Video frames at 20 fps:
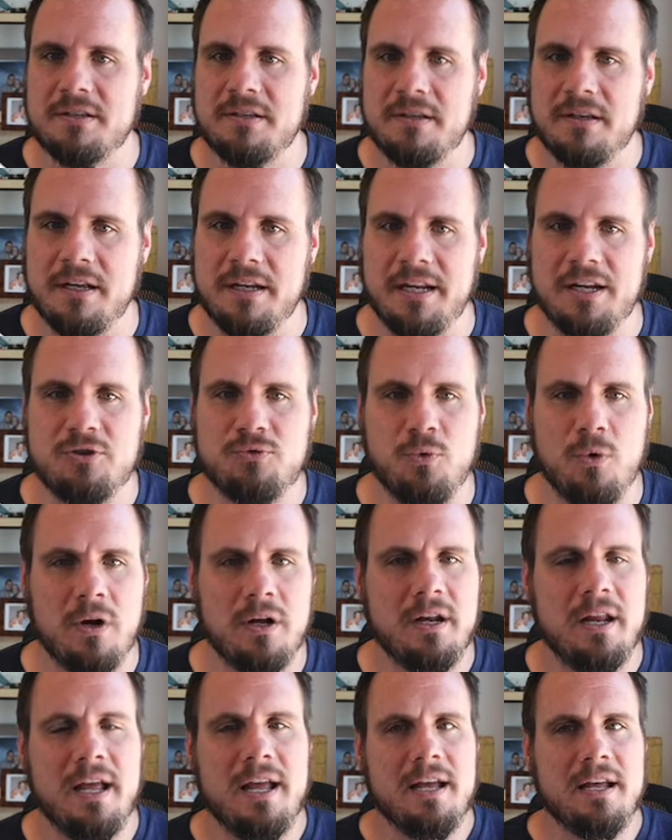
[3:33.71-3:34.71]
in each one,
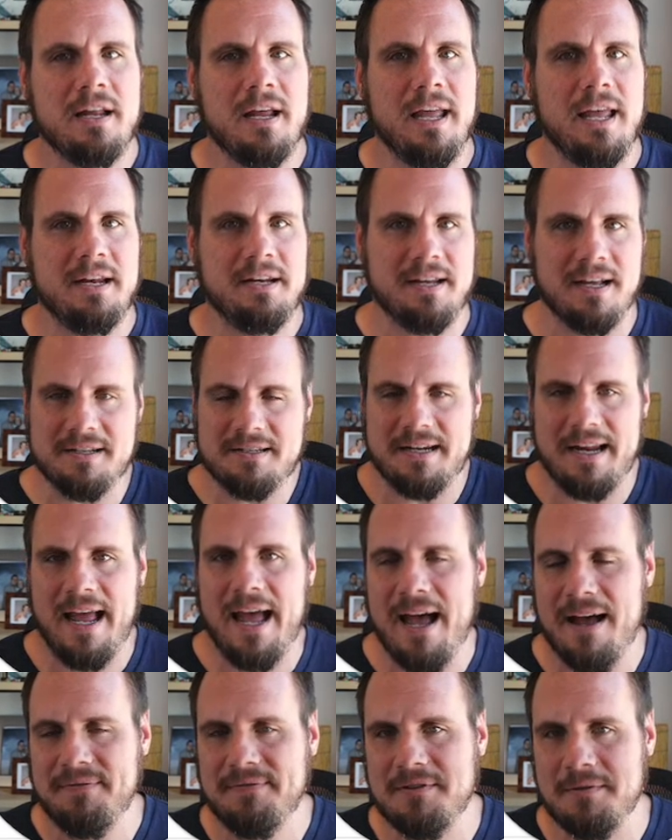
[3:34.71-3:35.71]
doesn't
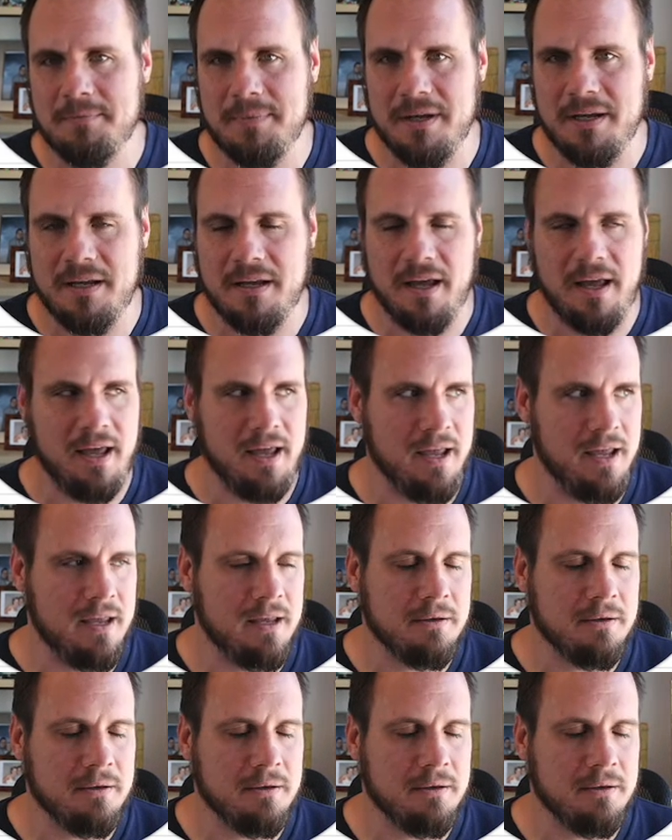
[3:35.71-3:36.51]
have to be